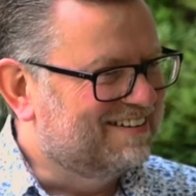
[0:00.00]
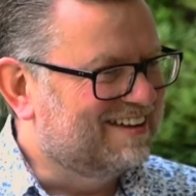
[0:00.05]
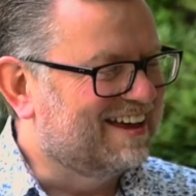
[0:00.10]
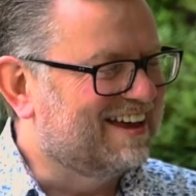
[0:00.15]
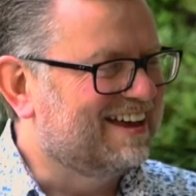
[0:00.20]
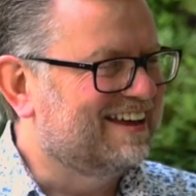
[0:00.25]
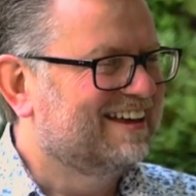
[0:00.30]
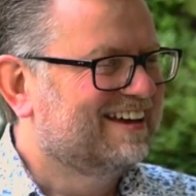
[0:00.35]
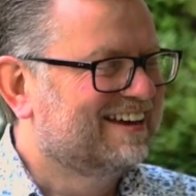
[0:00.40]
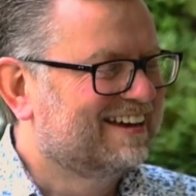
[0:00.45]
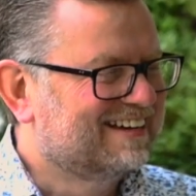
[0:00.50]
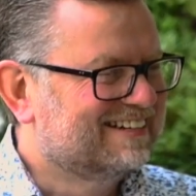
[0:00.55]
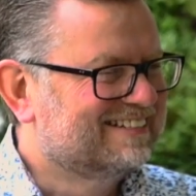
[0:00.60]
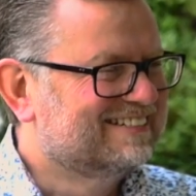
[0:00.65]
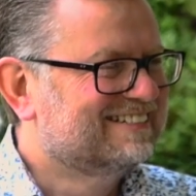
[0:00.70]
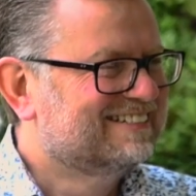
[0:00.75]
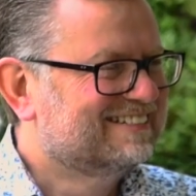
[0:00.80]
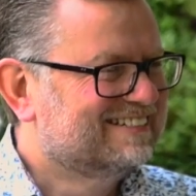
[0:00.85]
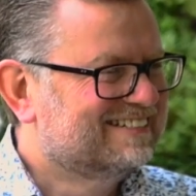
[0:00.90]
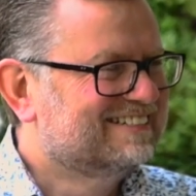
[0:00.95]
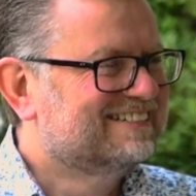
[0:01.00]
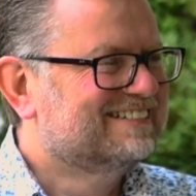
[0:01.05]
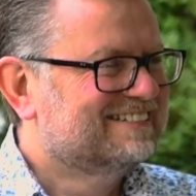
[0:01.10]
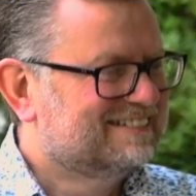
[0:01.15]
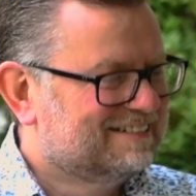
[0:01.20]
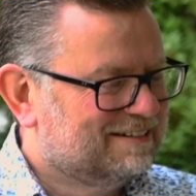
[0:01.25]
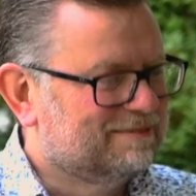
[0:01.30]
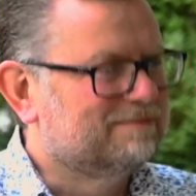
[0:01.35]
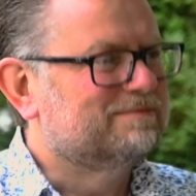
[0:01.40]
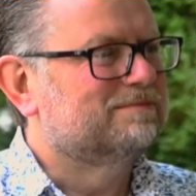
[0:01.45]
It starts with transpiration.
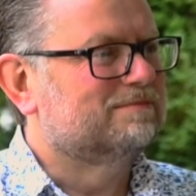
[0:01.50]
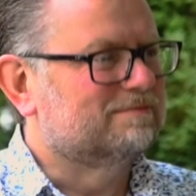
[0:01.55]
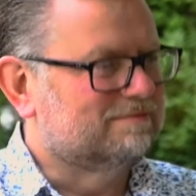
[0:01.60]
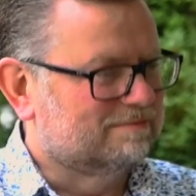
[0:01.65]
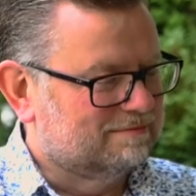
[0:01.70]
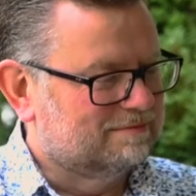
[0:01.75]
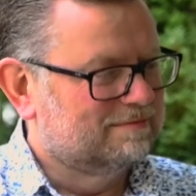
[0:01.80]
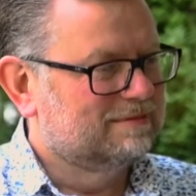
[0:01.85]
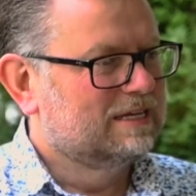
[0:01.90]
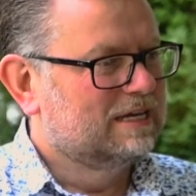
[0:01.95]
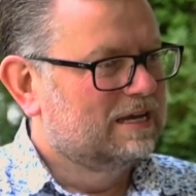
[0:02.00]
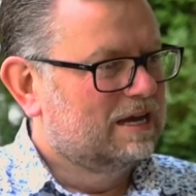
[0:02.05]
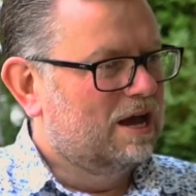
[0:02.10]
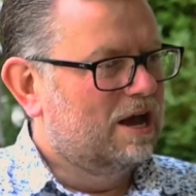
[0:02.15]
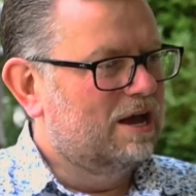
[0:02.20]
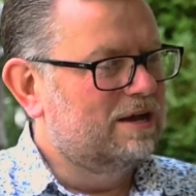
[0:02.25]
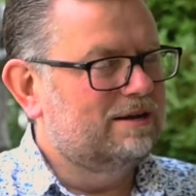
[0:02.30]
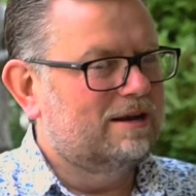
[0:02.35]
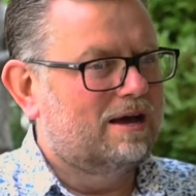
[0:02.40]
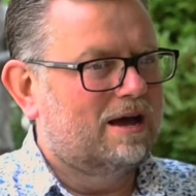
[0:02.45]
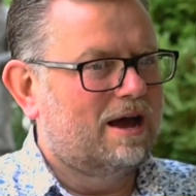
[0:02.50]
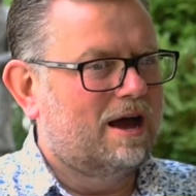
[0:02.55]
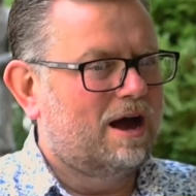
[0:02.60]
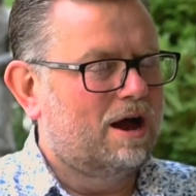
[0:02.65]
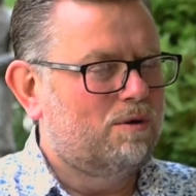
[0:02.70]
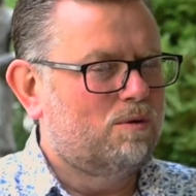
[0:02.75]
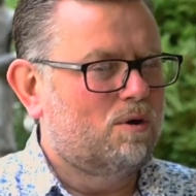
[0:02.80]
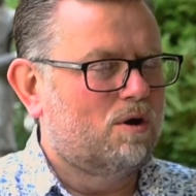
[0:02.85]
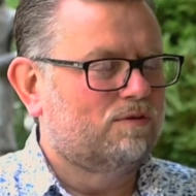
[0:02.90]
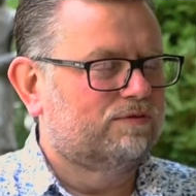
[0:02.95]
Yeah. And
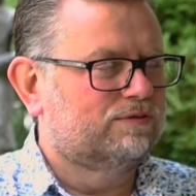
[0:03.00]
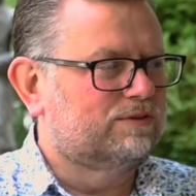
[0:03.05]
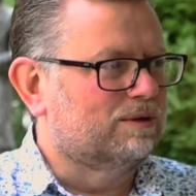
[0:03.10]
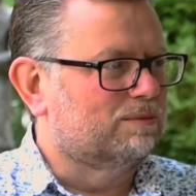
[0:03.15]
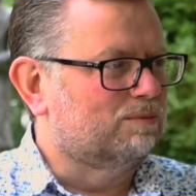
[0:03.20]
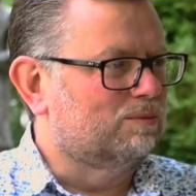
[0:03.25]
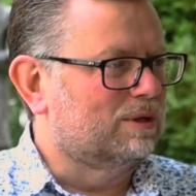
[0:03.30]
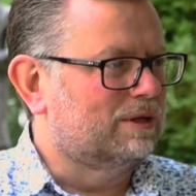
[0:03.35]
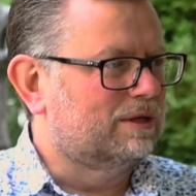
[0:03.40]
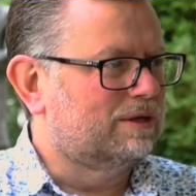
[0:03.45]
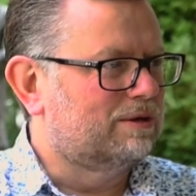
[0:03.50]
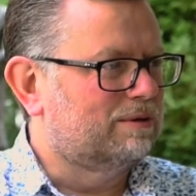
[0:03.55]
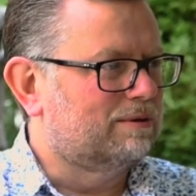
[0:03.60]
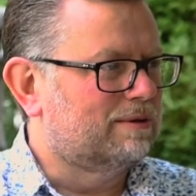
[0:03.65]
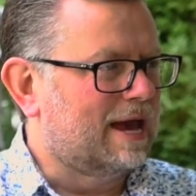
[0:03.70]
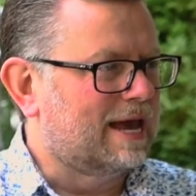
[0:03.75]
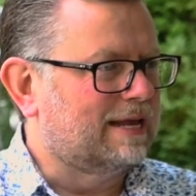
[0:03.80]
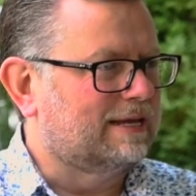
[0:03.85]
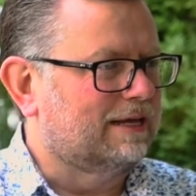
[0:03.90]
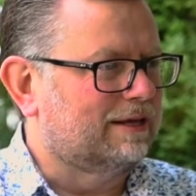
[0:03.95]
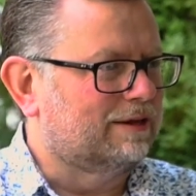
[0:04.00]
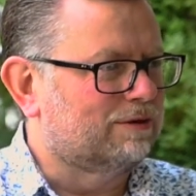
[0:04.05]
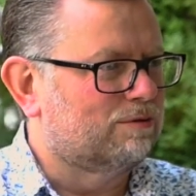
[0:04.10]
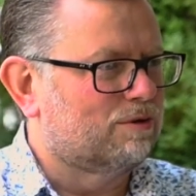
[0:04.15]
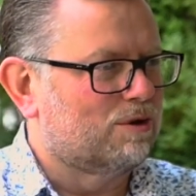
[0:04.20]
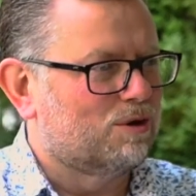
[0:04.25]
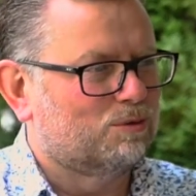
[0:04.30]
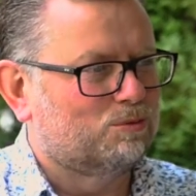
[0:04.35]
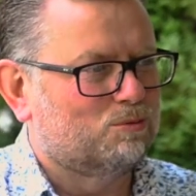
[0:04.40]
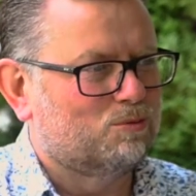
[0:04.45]
how often will you edit your
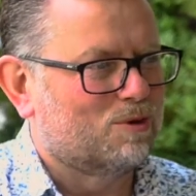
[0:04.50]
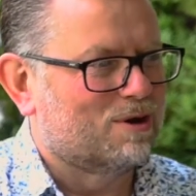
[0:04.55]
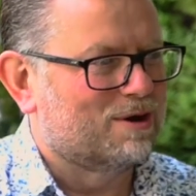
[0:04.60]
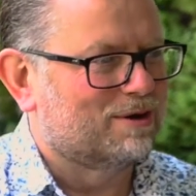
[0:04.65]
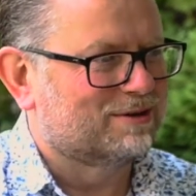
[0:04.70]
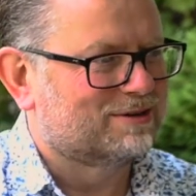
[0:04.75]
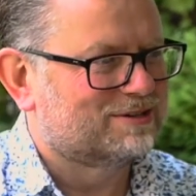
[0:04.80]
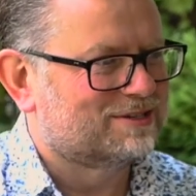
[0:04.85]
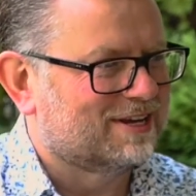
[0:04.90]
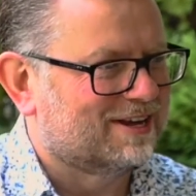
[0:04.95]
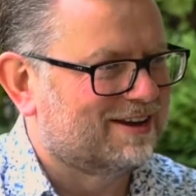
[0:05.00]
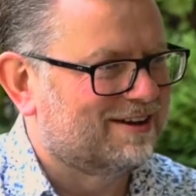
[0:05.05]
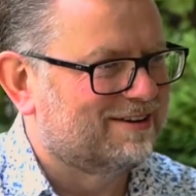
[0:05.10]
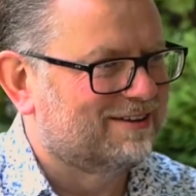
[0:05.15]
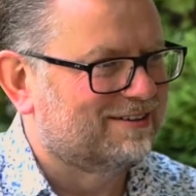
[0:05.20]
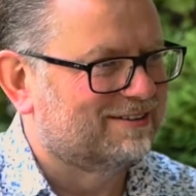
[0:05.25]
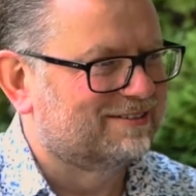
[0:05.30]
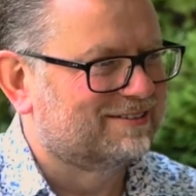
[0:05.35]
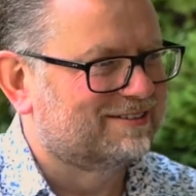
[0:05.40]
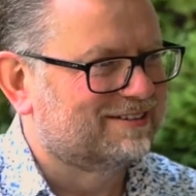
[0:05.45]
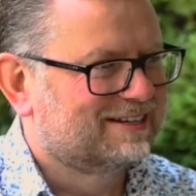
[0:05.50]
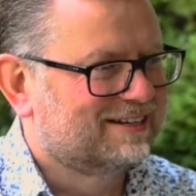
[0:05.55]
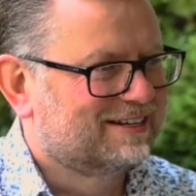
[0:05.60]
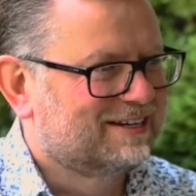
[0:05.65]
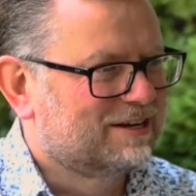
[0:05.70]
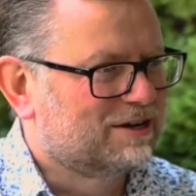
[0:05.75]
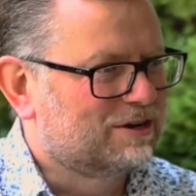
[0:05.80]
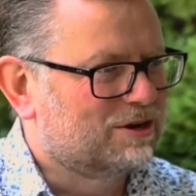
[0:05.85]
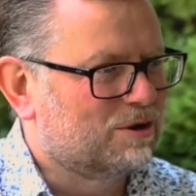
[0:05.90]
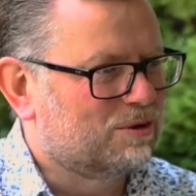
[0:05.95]
own works and
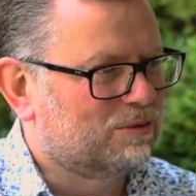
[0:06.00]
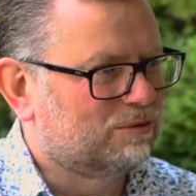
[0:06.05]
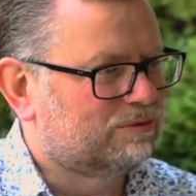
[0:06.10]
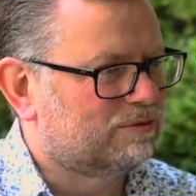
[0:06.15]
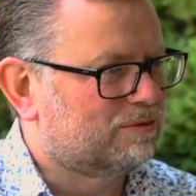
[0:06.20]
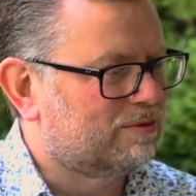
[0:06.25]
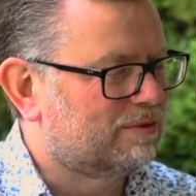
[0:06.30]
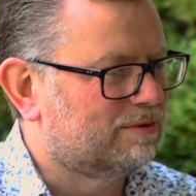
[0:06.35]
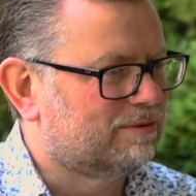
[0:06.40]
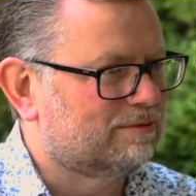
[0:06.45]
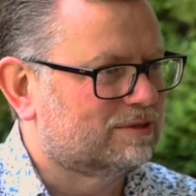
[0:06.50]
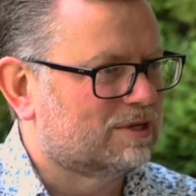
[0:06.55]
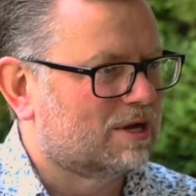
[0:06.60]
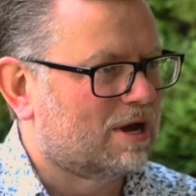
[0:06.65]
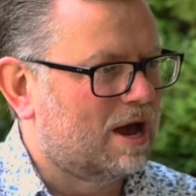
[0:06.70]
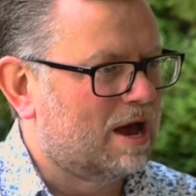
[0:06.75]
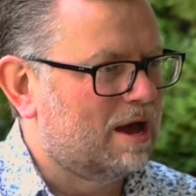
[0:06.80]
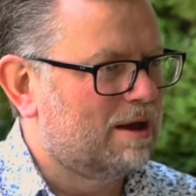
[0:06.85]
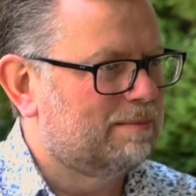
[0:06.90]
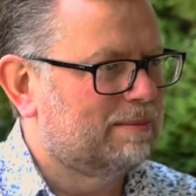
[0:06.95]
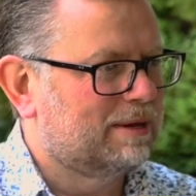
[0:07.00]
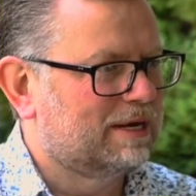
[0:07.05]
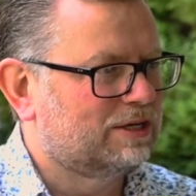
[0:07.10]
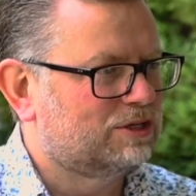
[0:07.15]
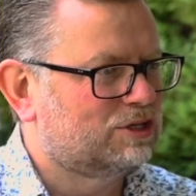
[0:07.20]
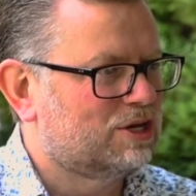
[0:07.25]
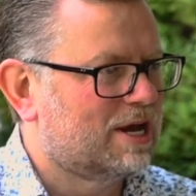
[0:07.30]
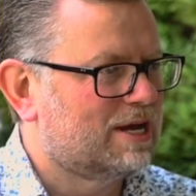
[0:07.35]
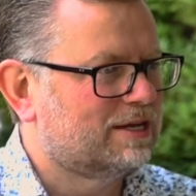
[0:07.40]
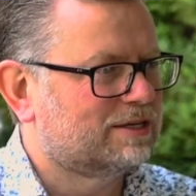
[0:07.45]
go through? So how many
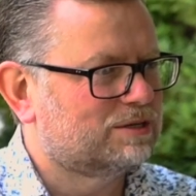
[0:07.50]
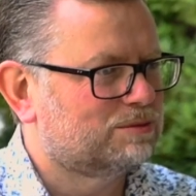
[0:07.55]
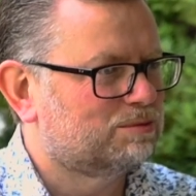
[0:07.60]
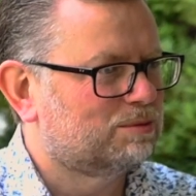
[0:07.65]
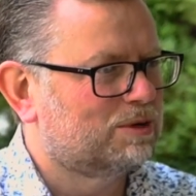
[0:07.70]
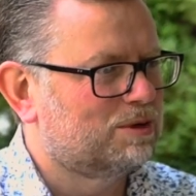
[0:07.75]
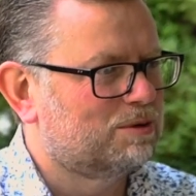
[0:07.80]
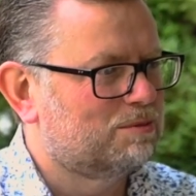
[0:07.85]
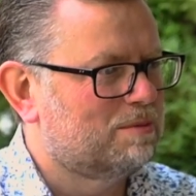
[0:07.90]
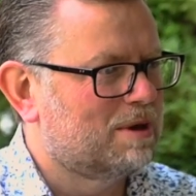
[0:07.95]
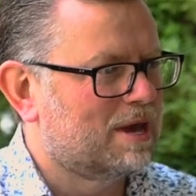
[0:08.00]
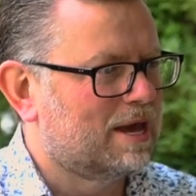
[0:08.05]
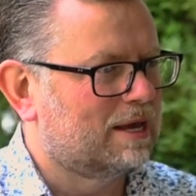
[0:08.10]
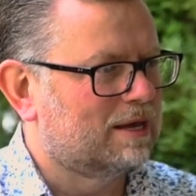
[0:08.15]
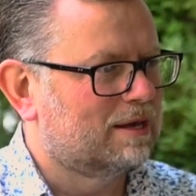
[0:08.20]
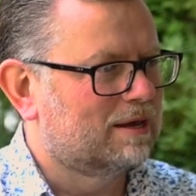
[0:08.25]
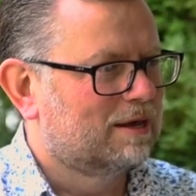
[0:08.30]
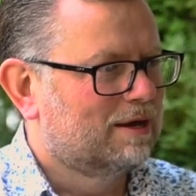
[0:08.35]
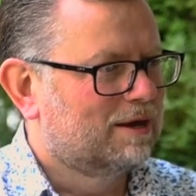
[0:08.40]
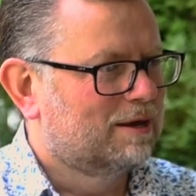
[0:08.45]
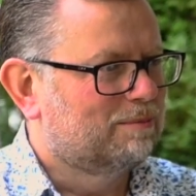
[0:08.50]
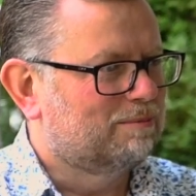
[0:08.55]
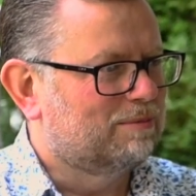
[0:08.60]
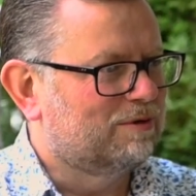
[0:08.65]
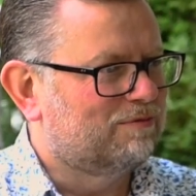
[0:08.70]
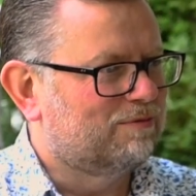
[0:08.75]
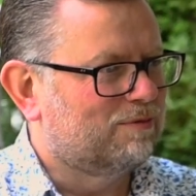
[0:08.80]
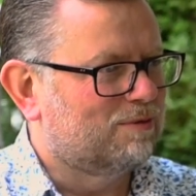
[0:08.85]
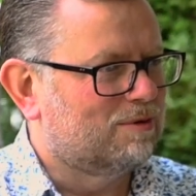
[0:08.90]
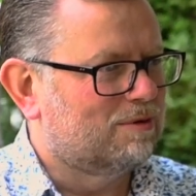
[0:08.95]
changes will you make
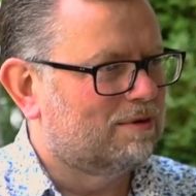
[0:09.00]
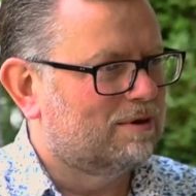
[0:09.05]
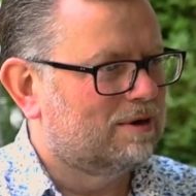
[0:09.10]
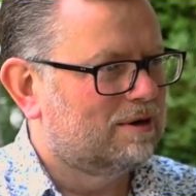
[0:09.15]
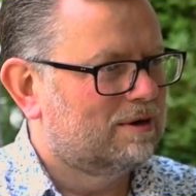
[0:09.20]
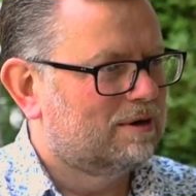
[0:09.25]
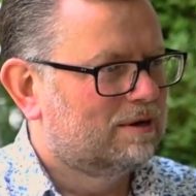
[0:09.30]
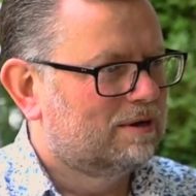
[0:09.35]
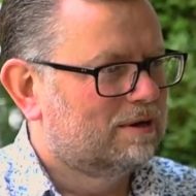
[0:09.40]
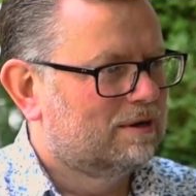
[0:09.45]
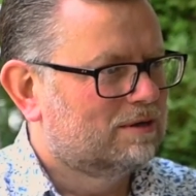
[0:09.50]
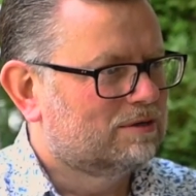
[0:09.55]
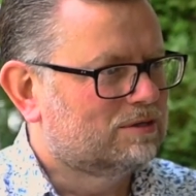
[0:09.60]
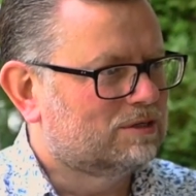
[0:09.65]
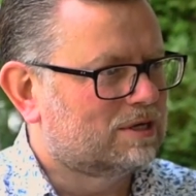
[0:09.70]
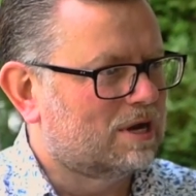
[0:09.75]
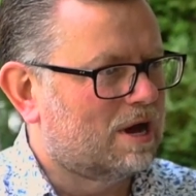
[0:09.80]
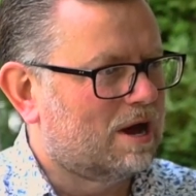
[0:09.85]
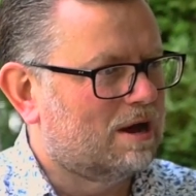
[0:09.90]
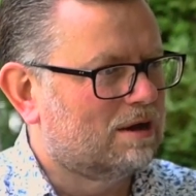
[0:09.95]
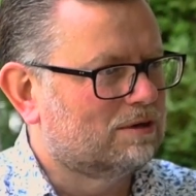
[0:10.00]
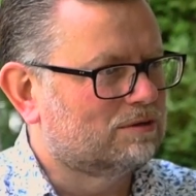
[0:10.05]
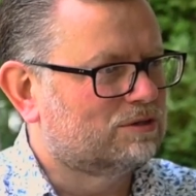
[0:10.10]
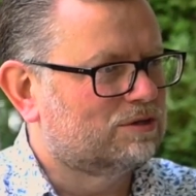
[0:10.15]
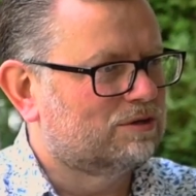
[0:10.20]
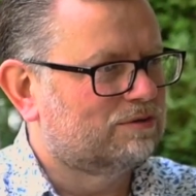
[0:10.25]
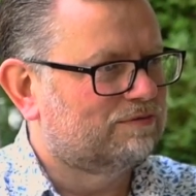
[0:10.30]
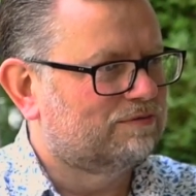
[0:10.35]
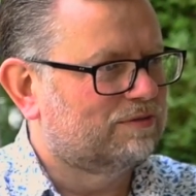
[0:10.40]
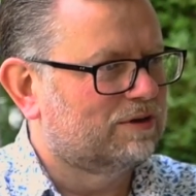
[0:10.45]
before start to
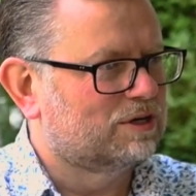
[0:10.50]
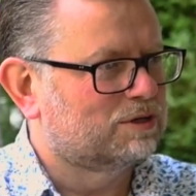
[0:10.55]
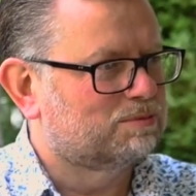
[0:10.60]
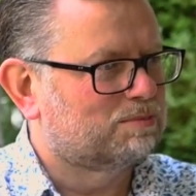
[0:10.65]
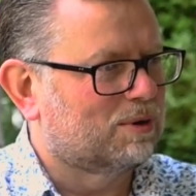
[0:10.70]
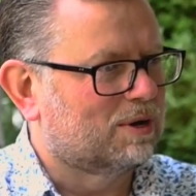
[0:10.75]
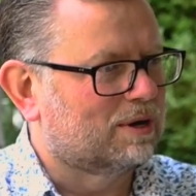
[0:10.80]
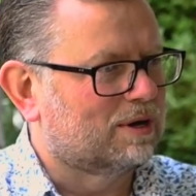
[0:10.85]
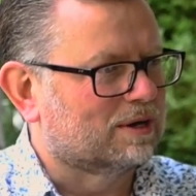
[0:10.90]
finish product?